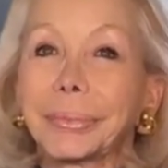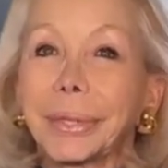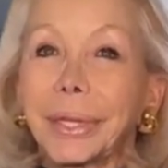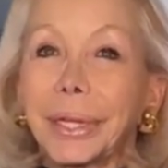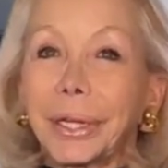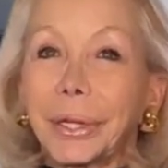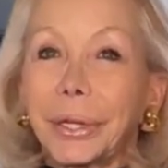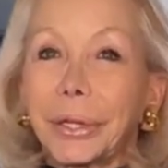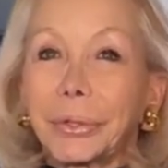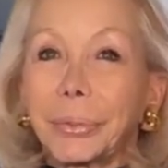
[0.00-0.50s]

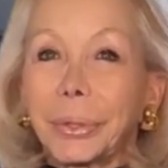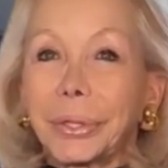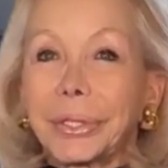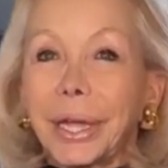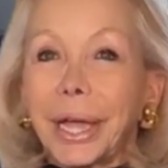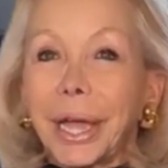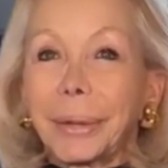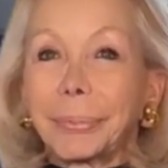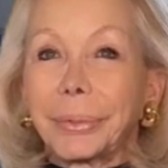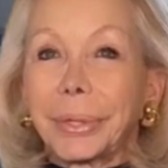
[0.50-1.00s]
Here's what's
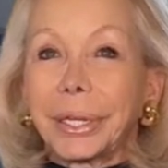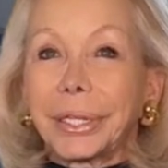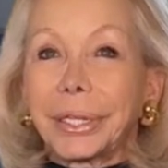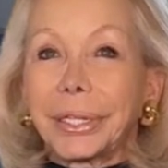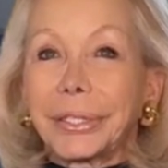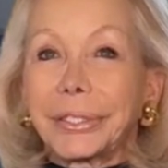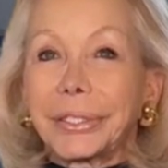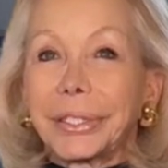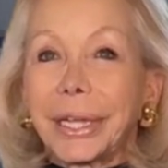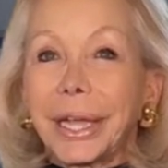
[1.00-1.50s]
happening
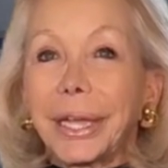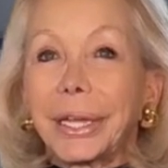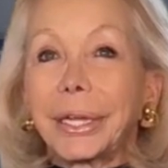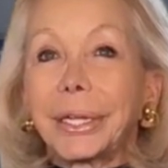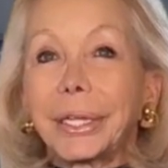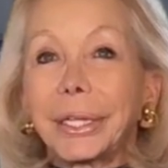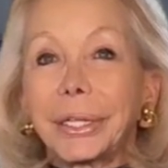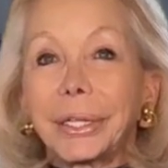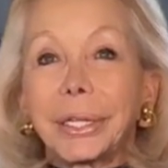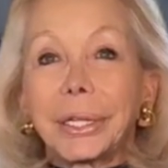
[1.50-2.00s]
in Santa
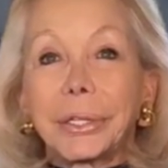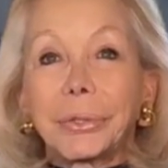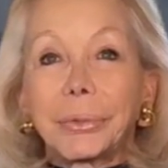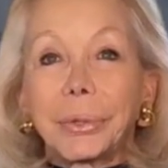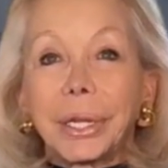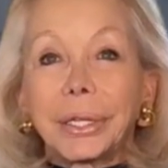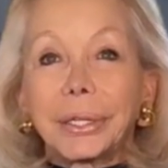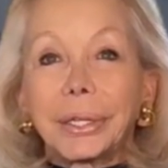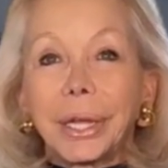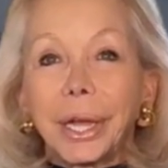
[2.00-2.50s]
Ynez
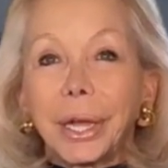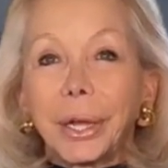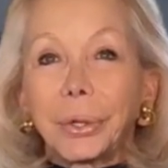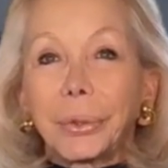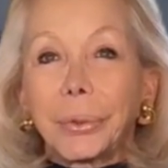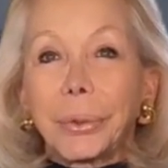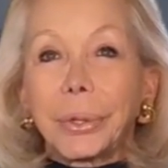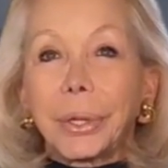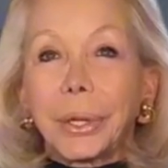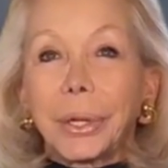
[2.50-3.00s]
right now.